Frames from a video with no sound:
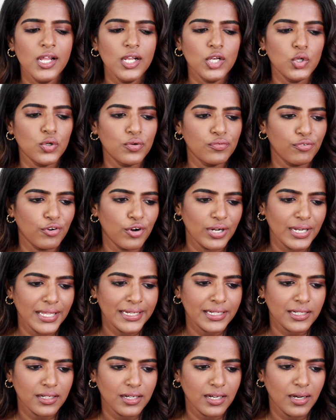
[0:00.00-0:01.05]
look for
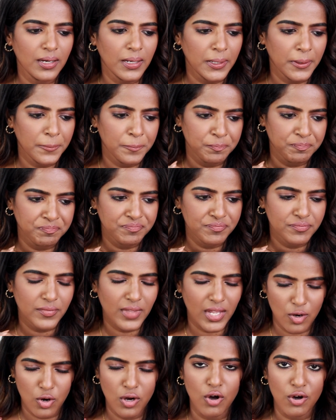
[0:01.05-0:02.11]
like
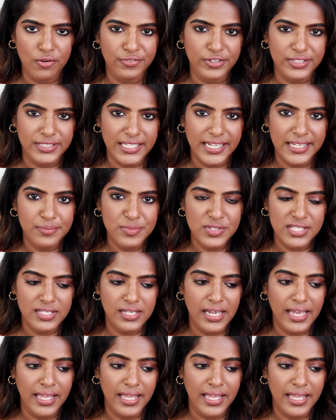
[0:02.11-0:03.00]
offer times,